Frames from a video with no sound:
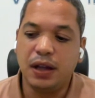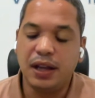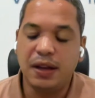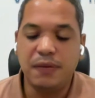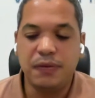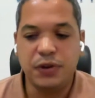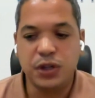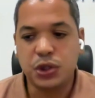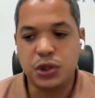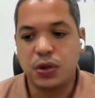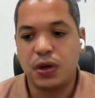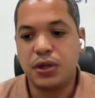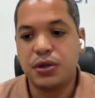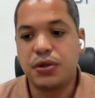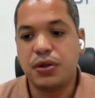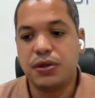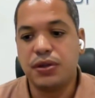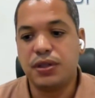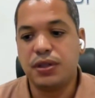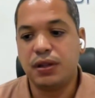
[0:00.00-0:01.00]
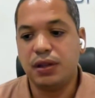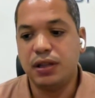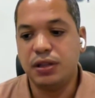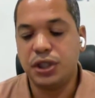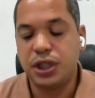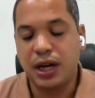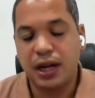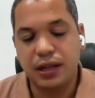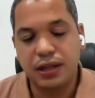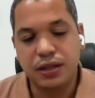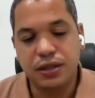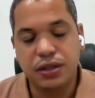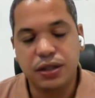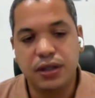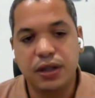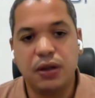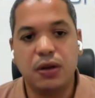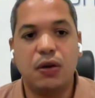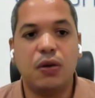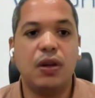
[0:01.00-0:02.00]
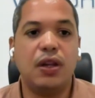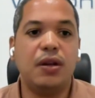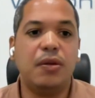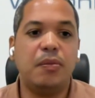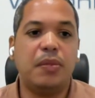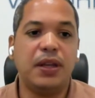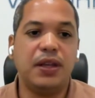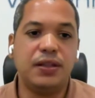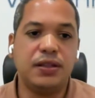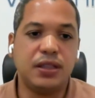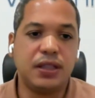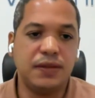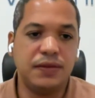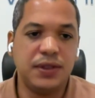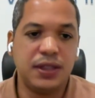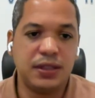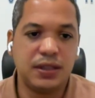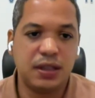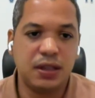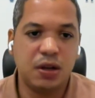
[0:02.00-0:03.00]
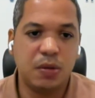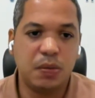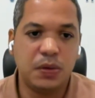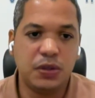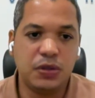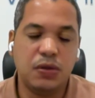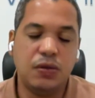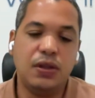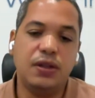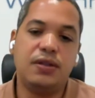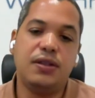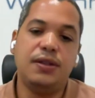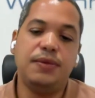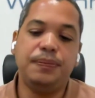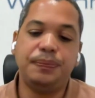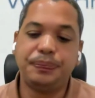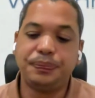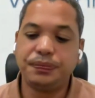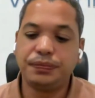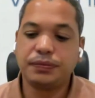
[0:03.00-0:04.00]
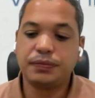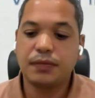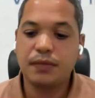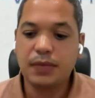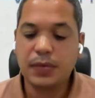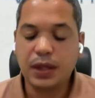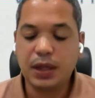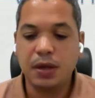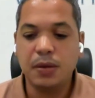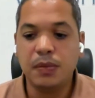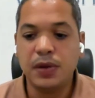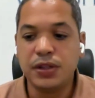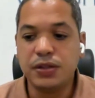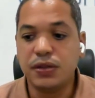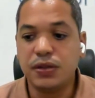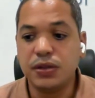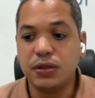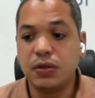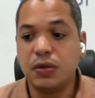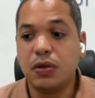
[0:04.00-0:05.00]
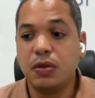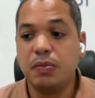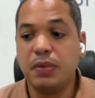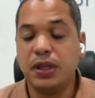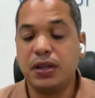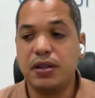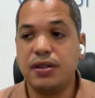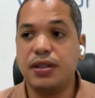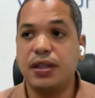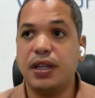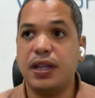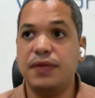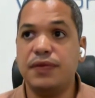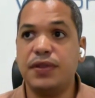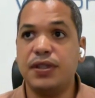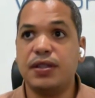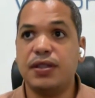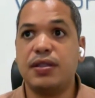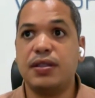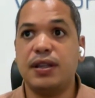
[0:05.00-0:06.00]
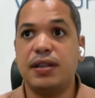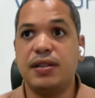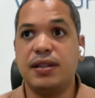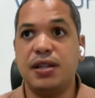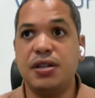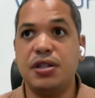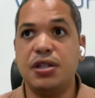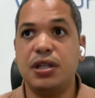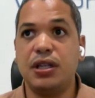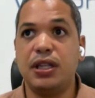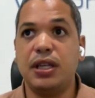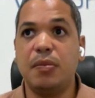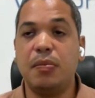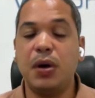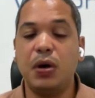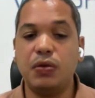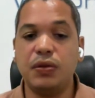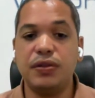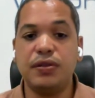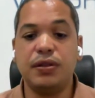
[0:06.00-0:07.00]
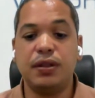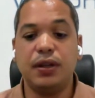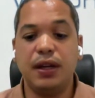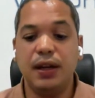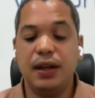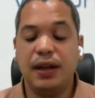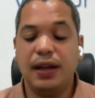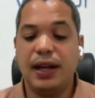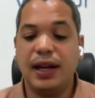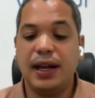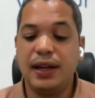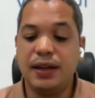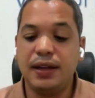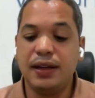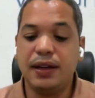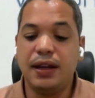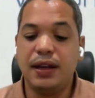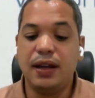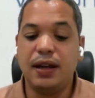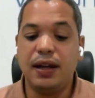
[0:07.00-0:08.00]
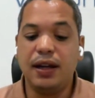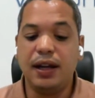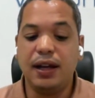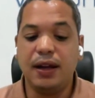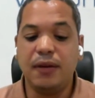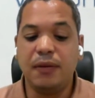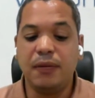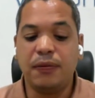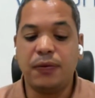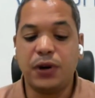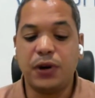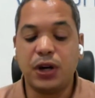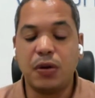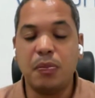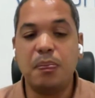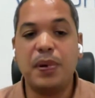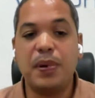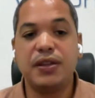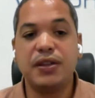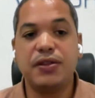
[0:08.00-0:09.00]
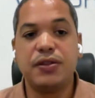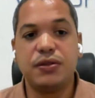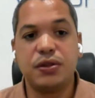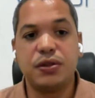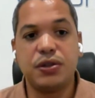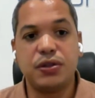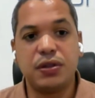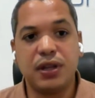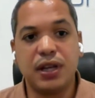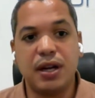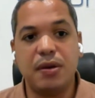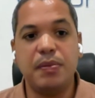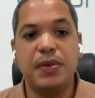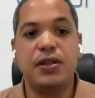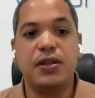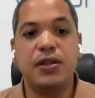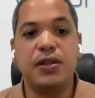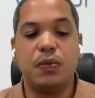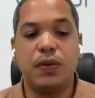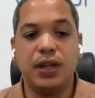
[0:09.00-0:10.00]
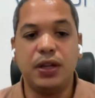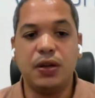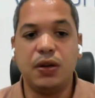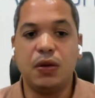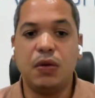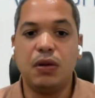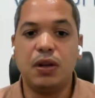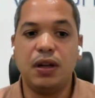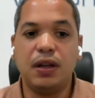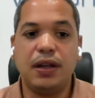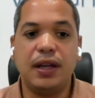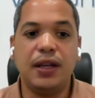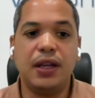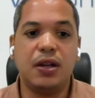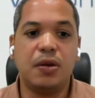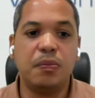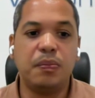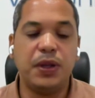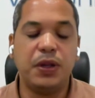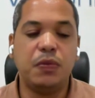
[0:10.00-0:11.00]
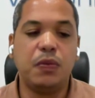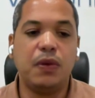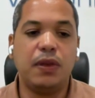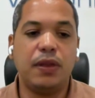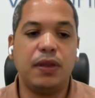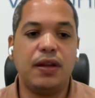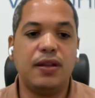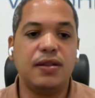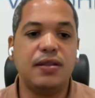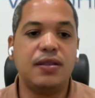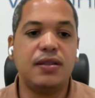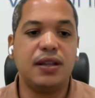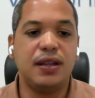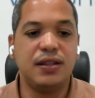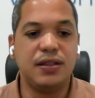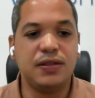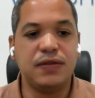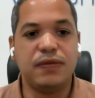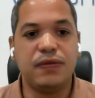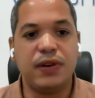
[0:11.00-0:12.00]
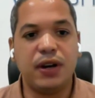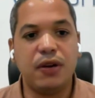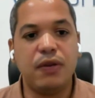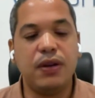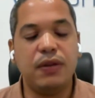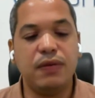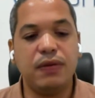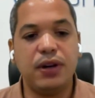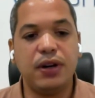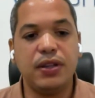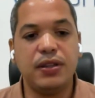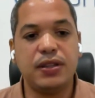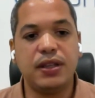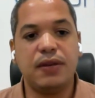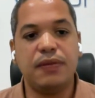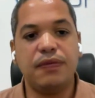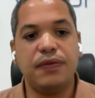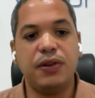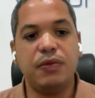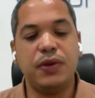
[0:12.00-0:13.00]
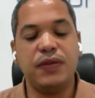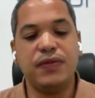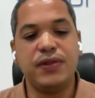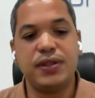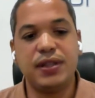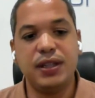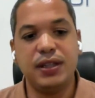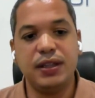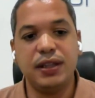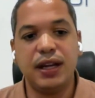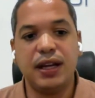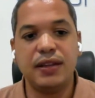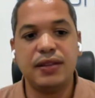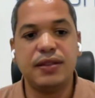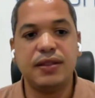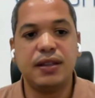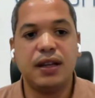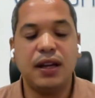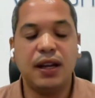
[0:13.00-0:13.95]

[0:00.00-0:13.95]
Infrastructure is still a challenge in Angola, but this gives us an opportunity. But it's also good because it gives us essentially a moat. And for competitors to come into Angola and compete with us is very, very tough. And we've seen that